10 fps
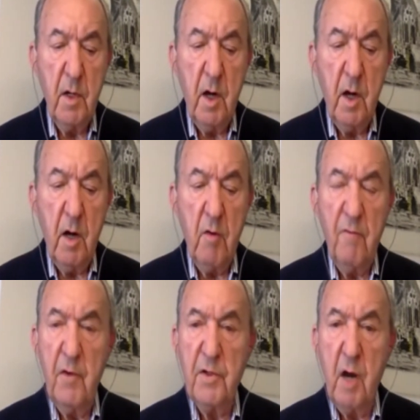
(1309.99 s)
I
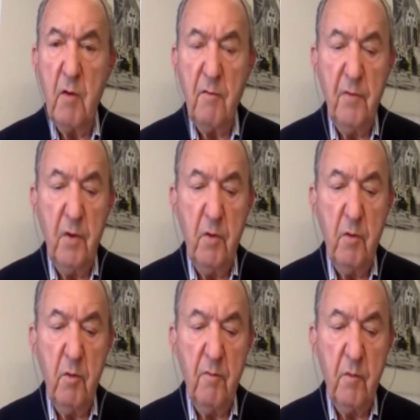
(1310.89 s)
refer,
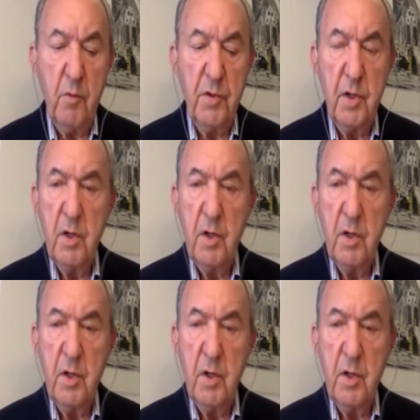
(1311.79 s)
of course,